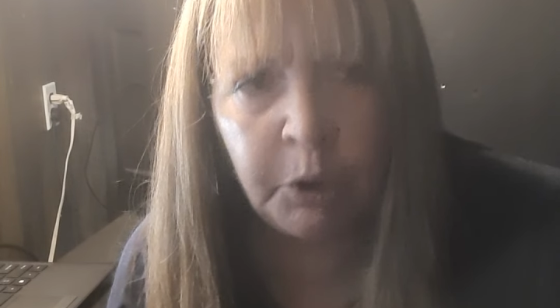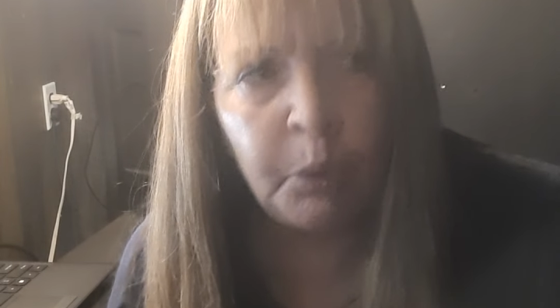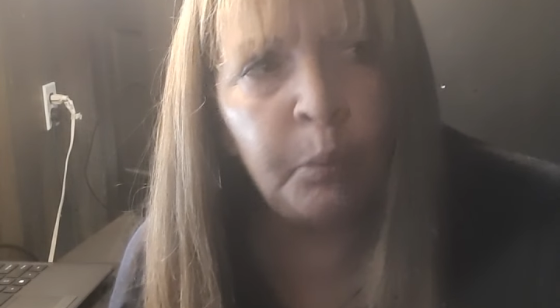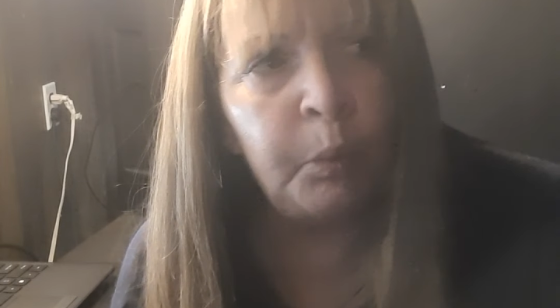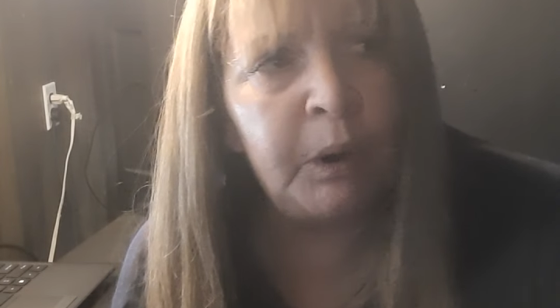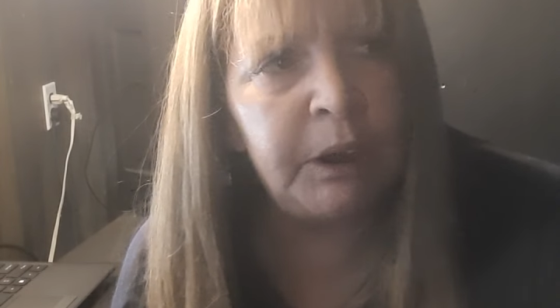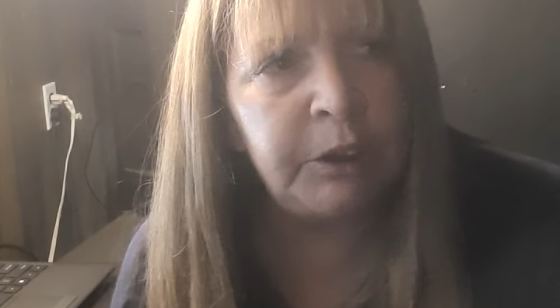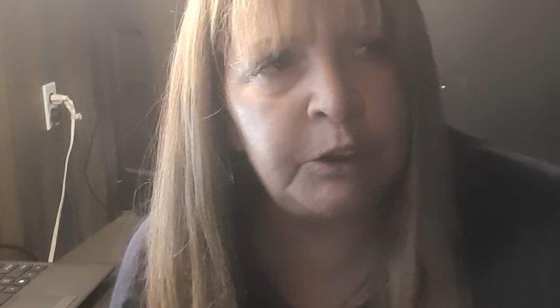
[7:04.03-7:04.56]

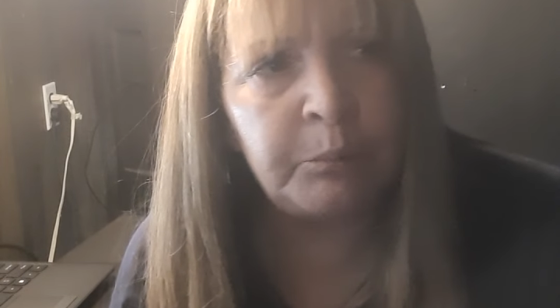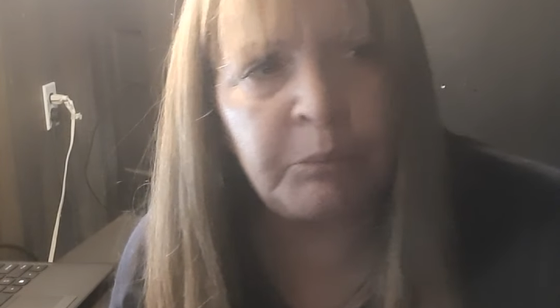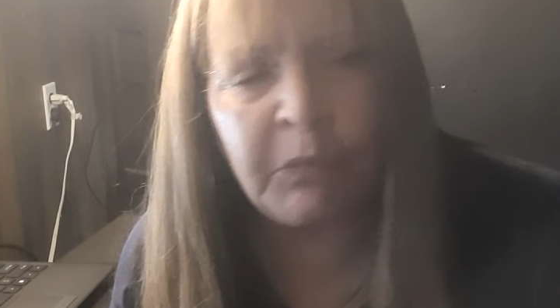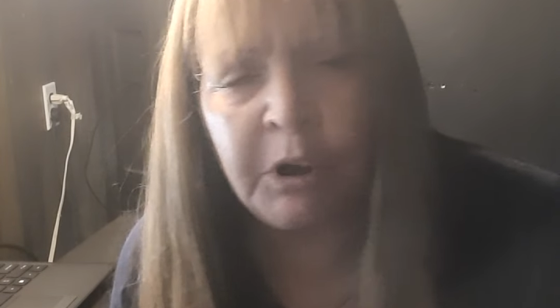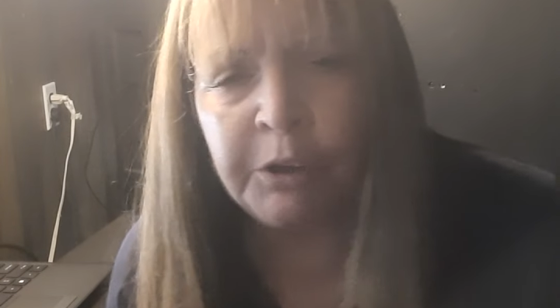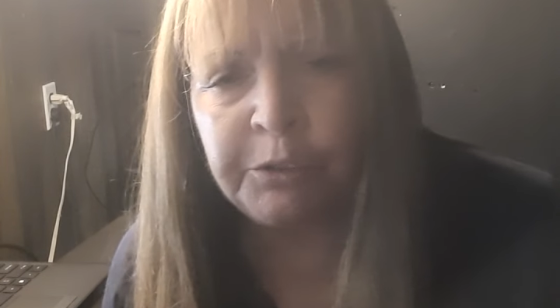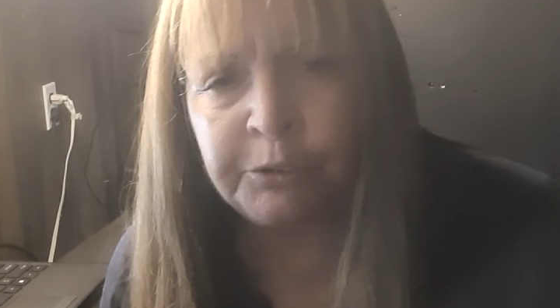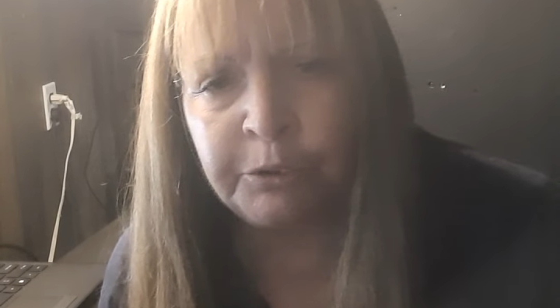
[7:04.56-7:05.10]
When the
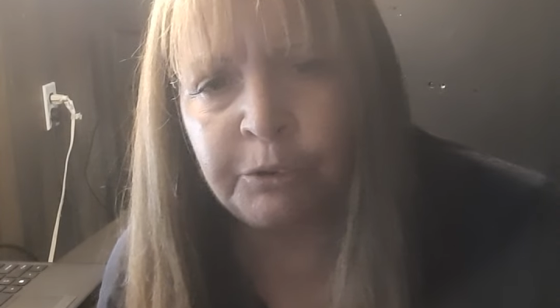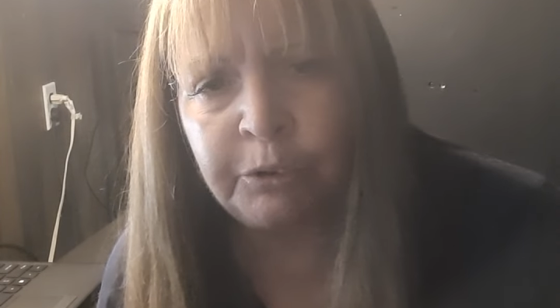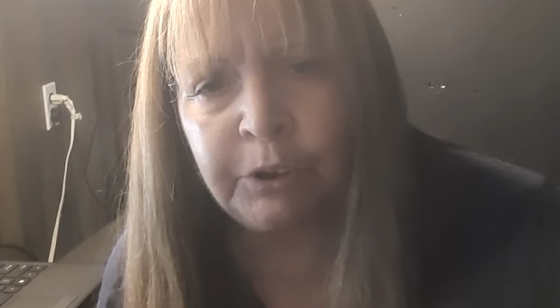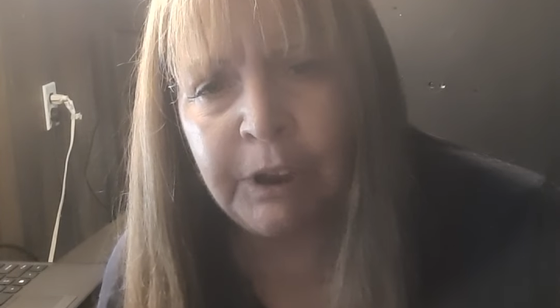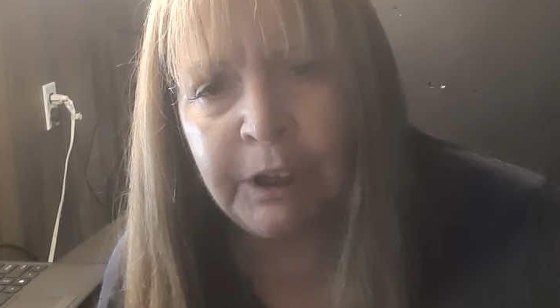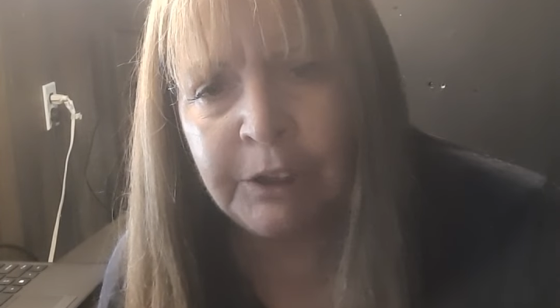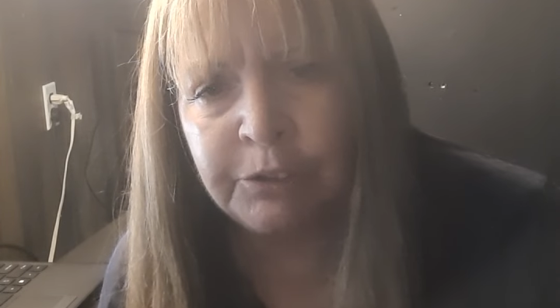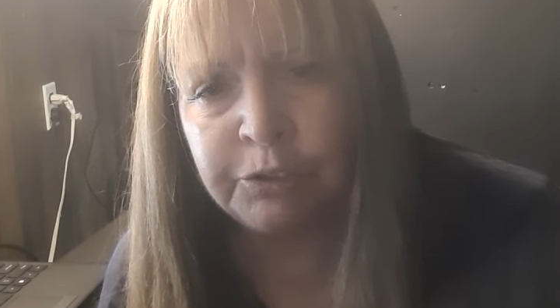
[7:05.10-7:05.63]
mother
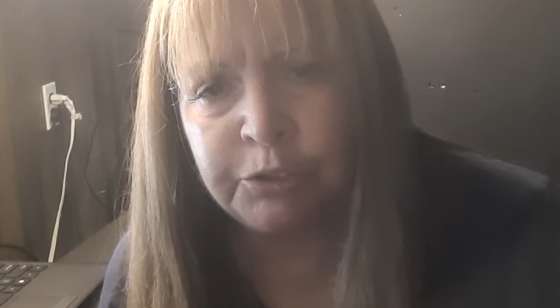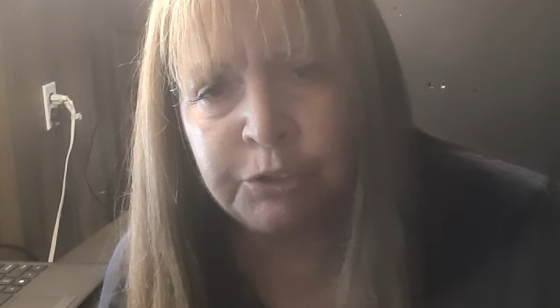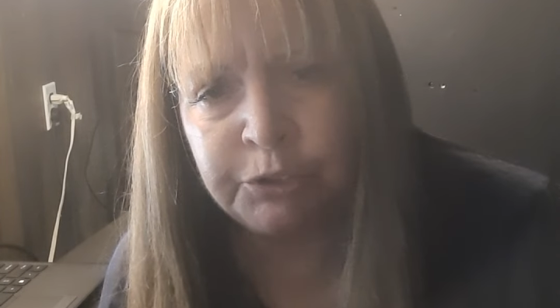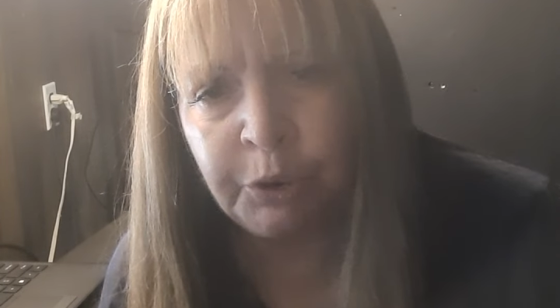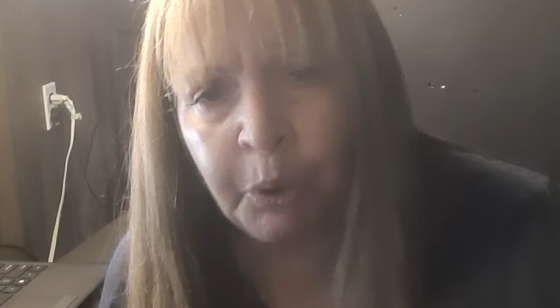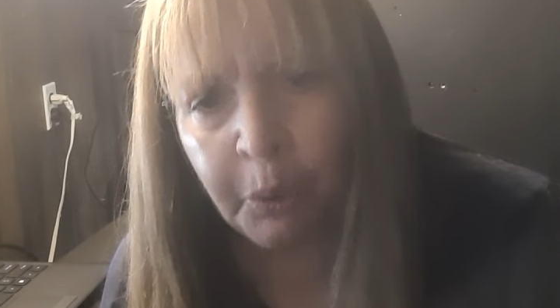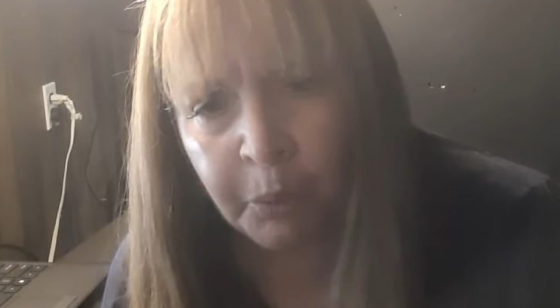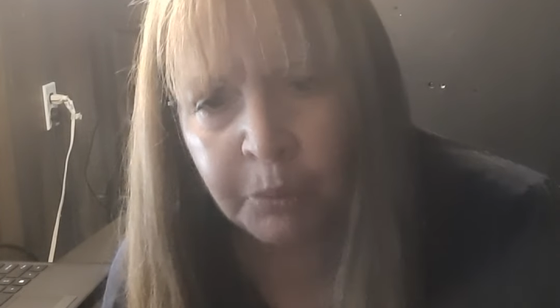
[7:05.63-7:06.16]
had
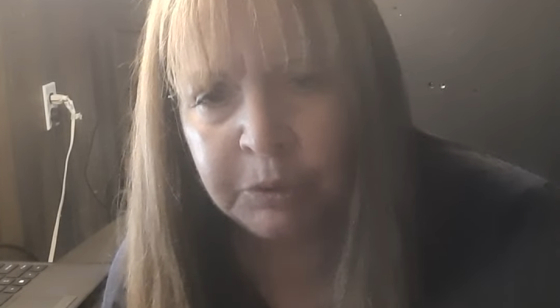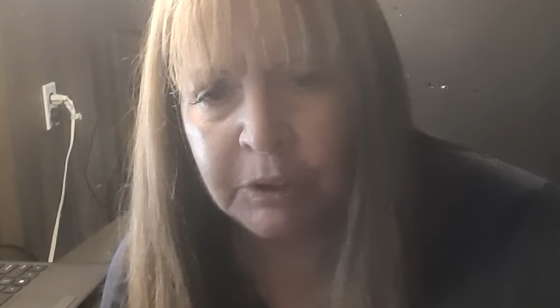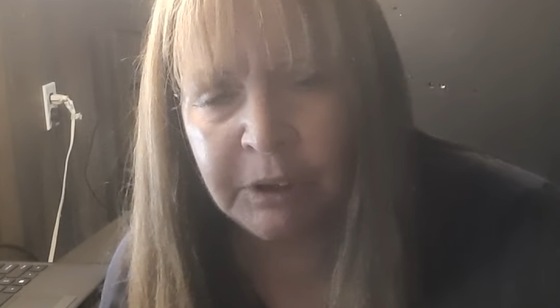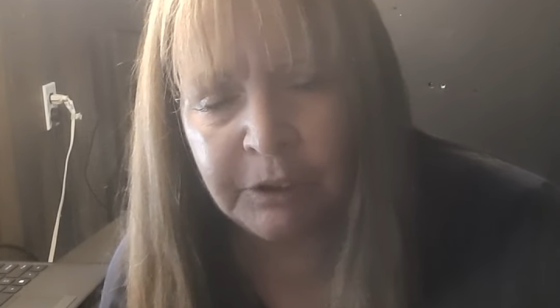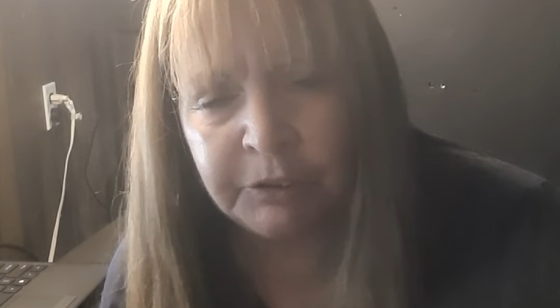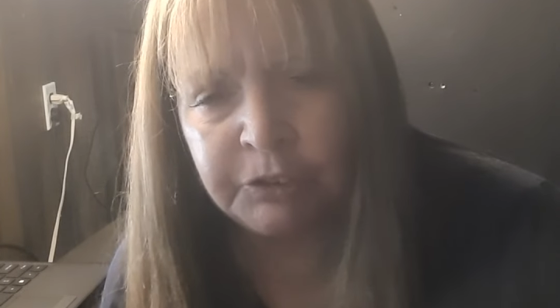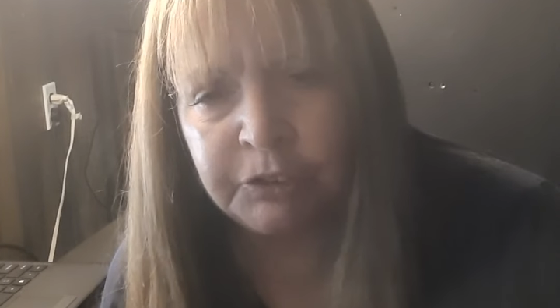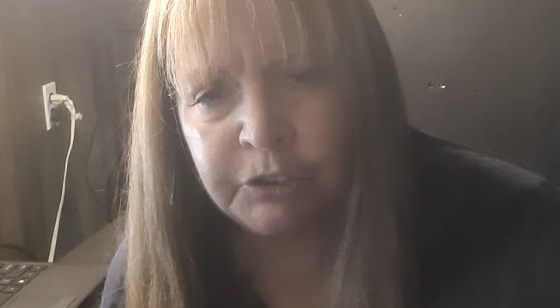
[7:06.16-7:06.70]
told
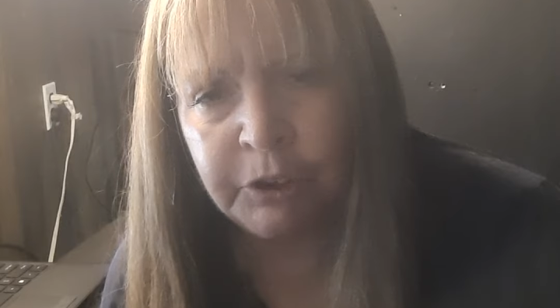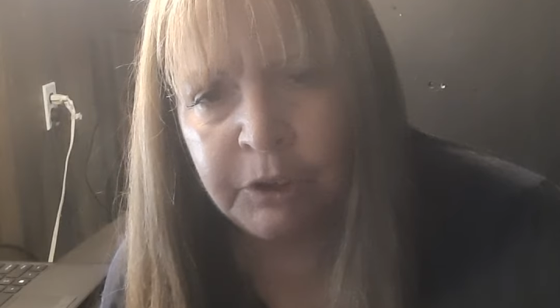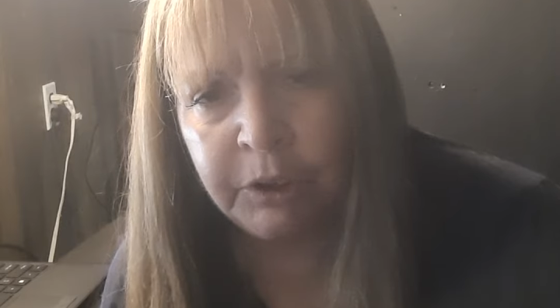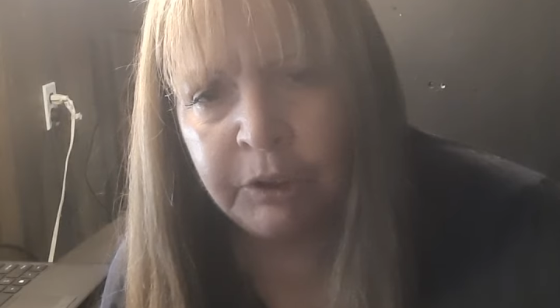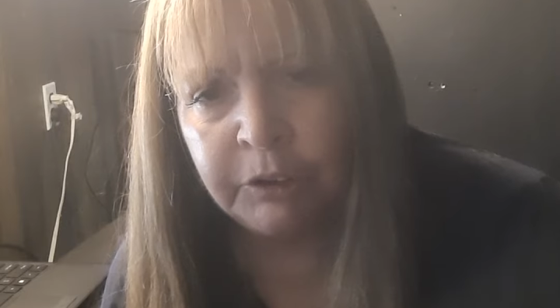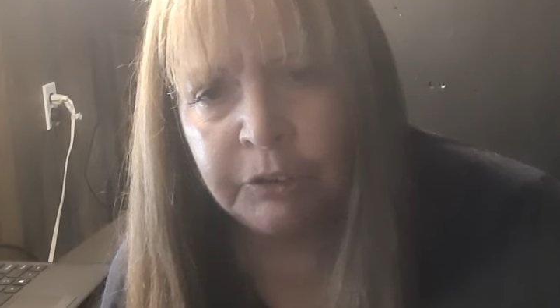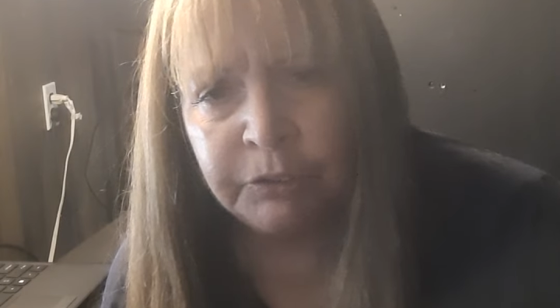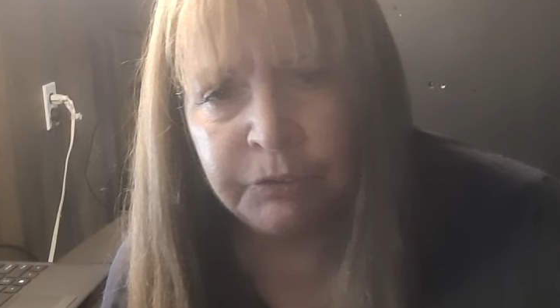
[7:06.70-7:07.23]
us
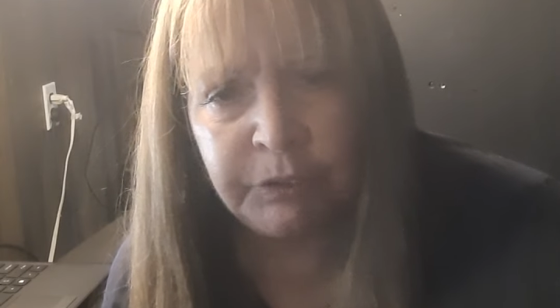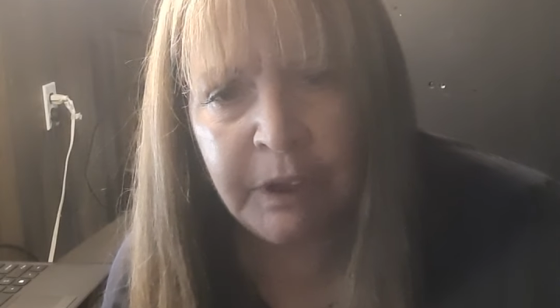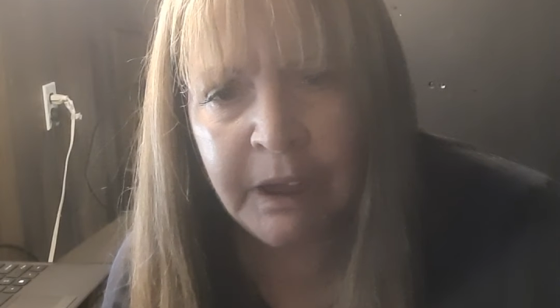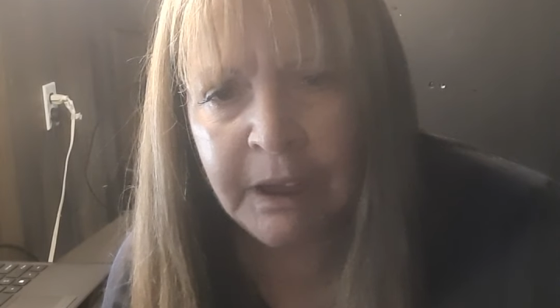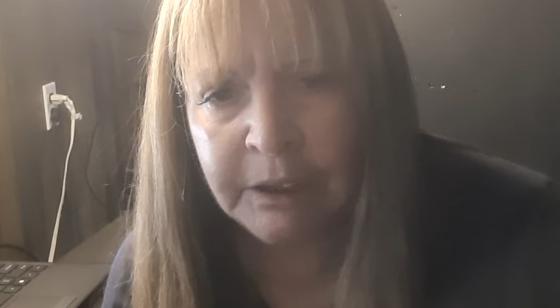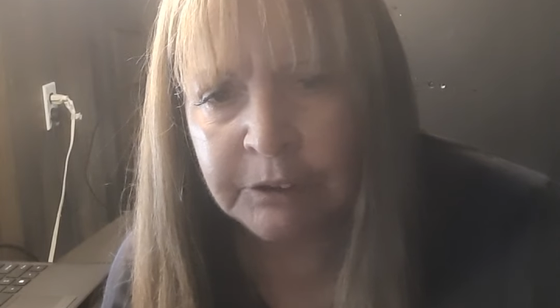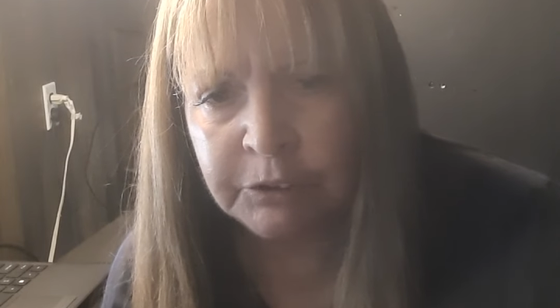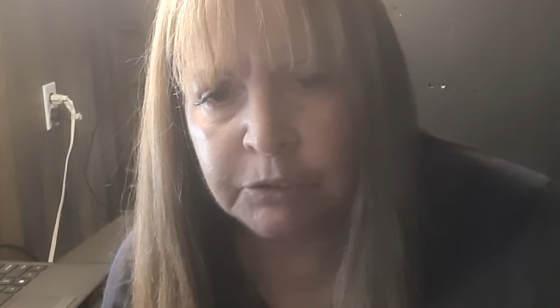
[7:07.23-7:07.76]

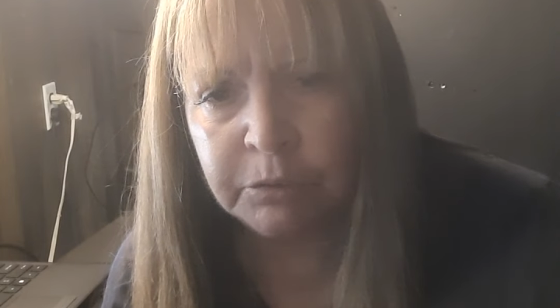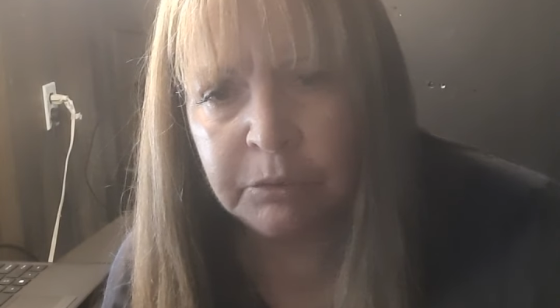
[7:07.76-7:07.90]
that